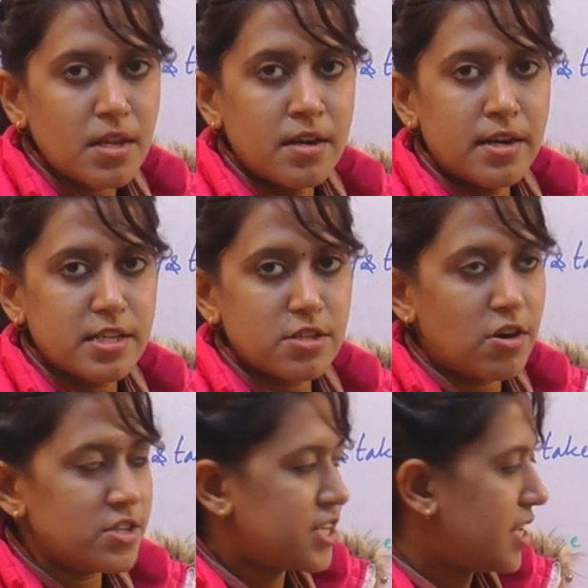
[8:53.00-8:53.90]
does
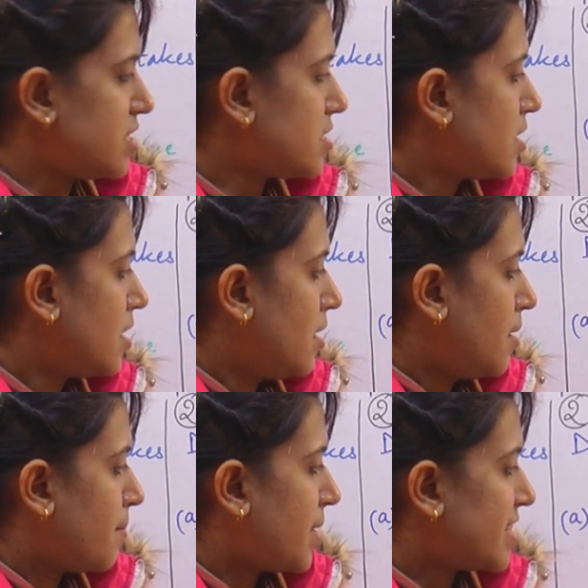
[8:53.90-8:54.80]
not change,
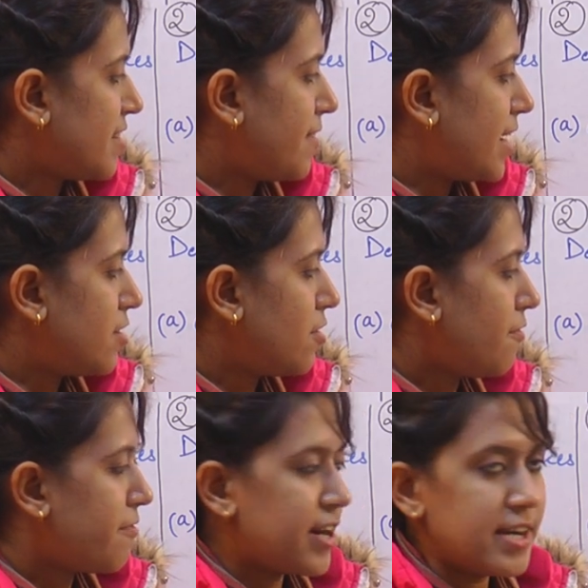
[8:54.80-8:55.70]
but the value
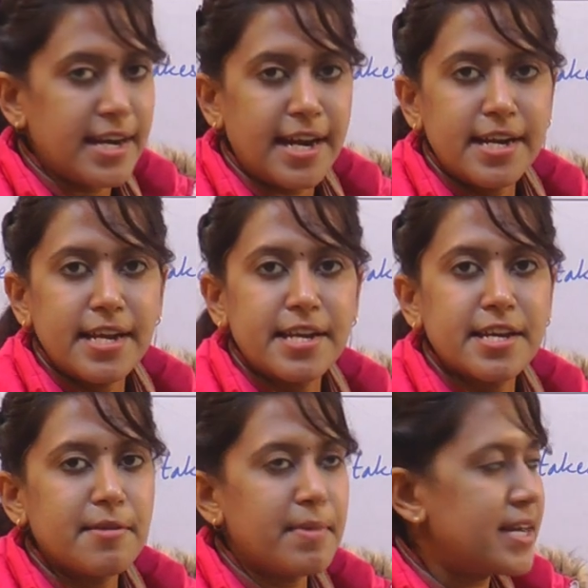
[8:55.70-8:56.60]
of front end
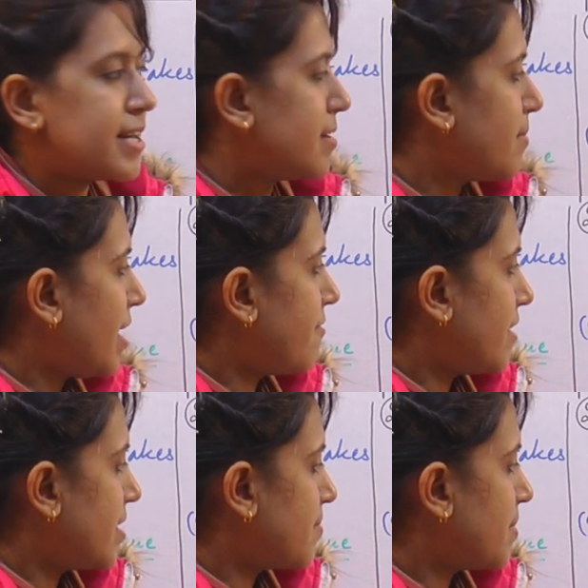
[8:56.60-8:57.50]
incremented by
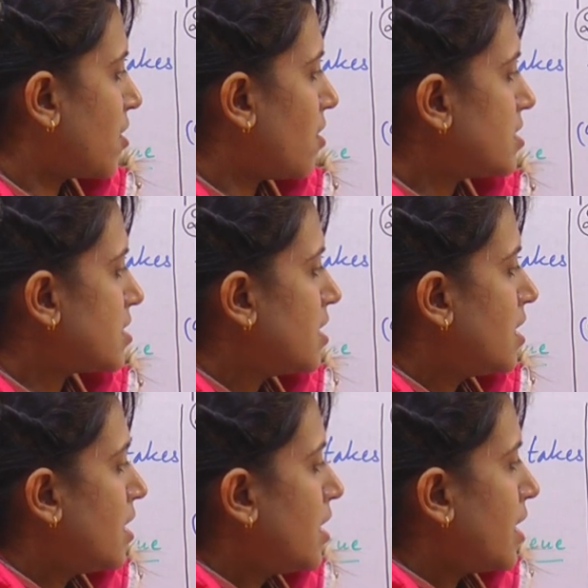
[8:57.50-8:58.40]
1, because
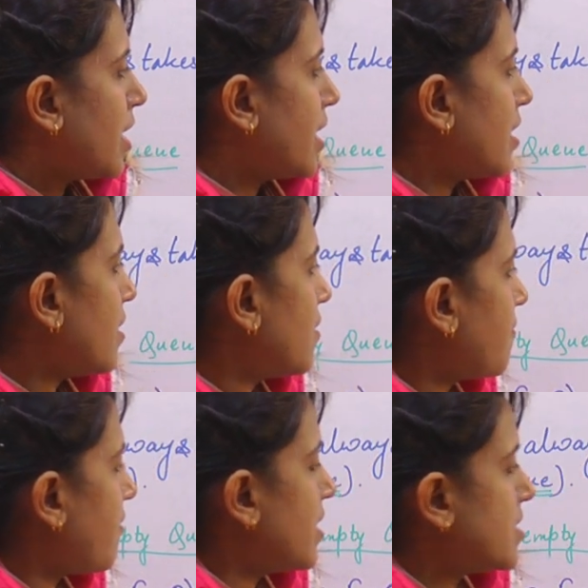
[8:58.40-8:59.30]
in
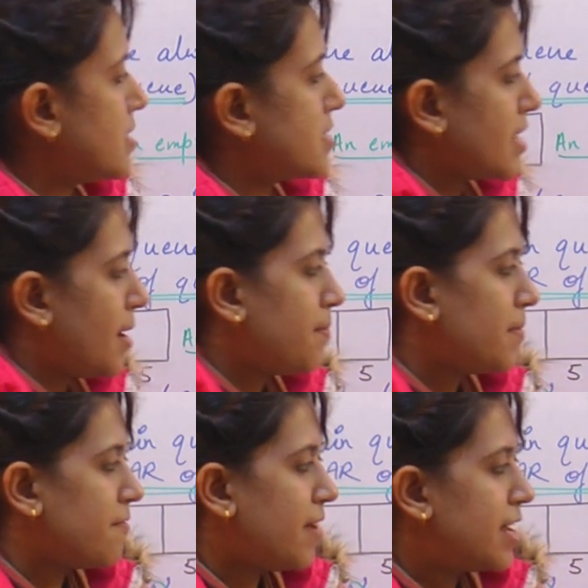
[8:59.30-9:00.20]
first
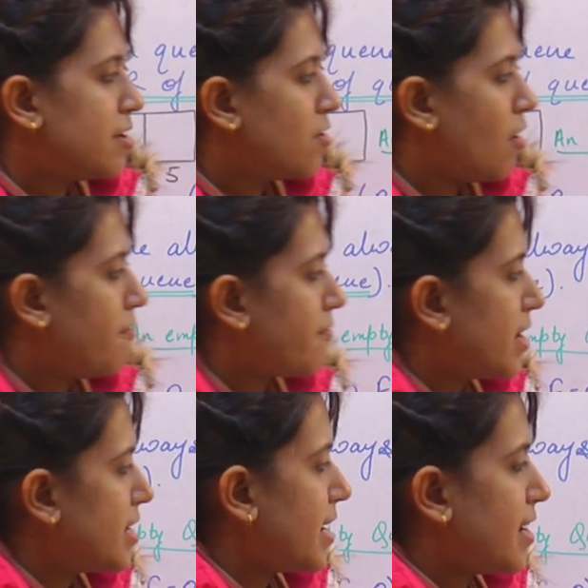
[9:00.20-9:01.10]
step value of
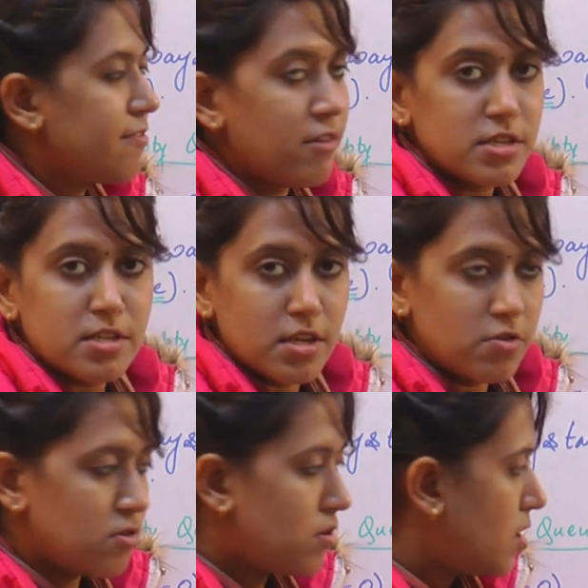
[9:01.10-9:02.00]
front end was
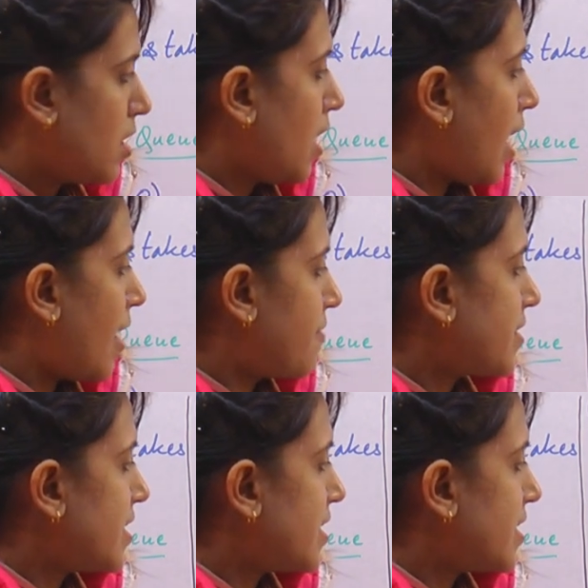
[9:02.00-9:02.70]
0. After